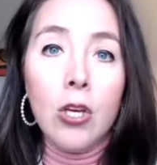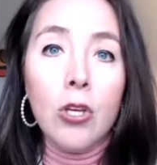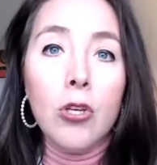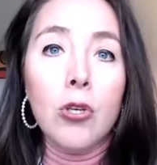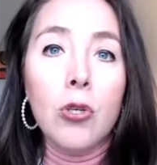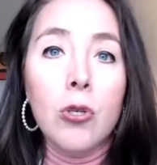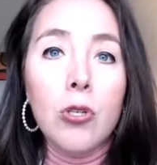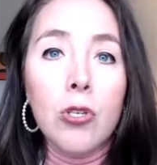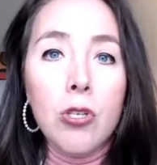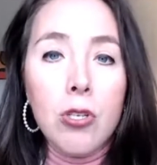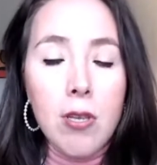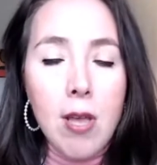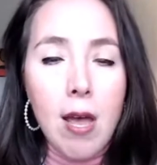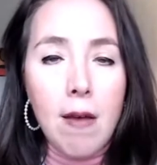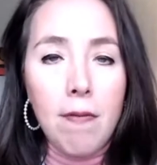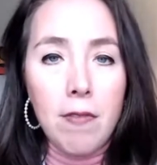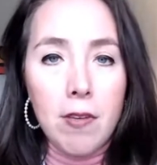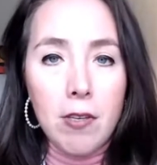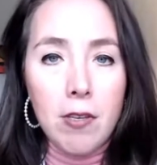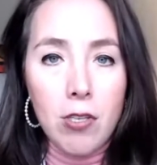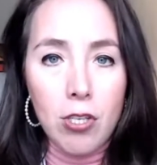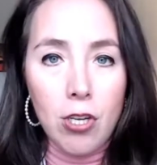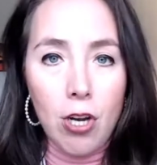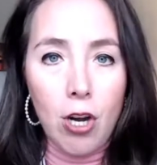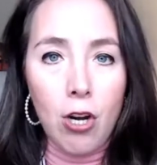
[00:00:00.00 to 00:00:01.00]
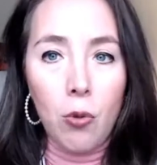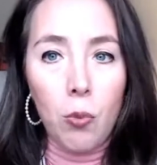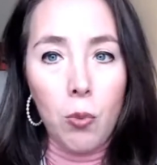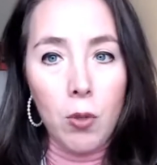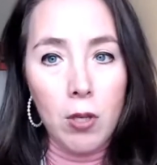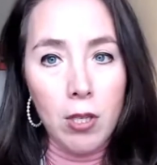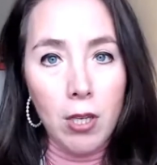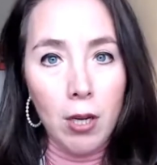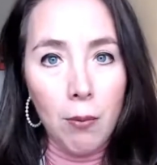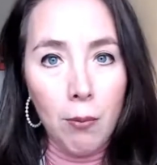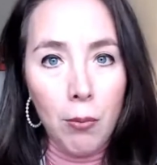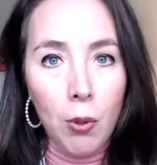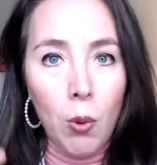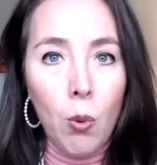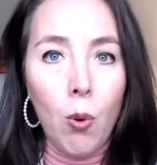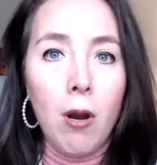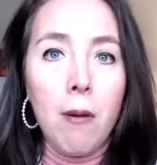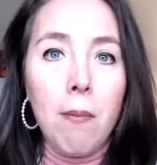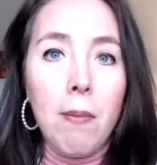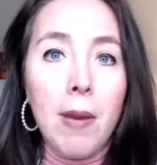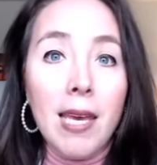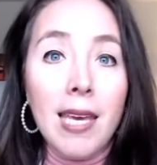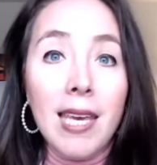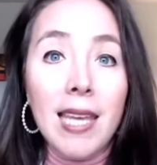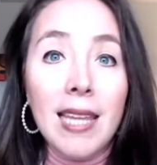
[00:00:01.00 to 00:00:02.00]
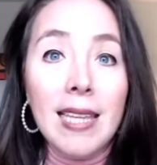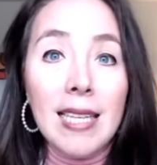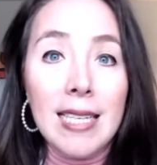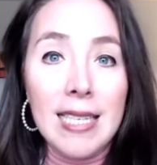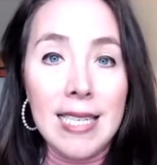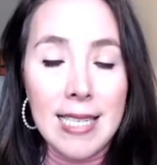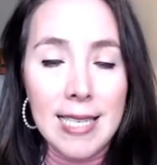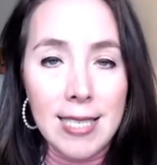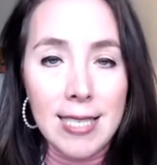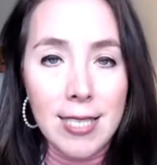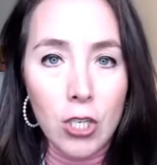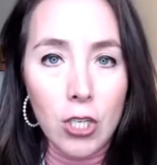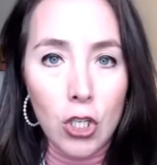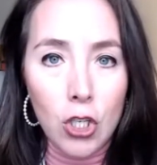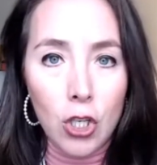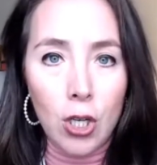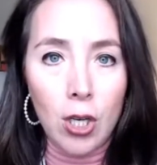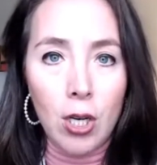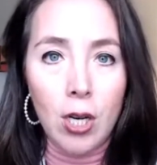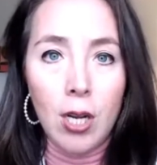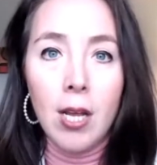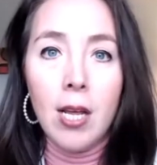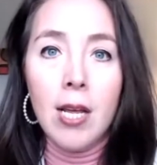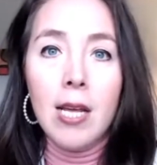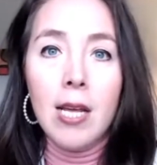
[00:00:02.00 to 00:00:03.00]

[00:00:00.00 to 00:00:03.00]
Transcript: You just have to start with number one, making the decision.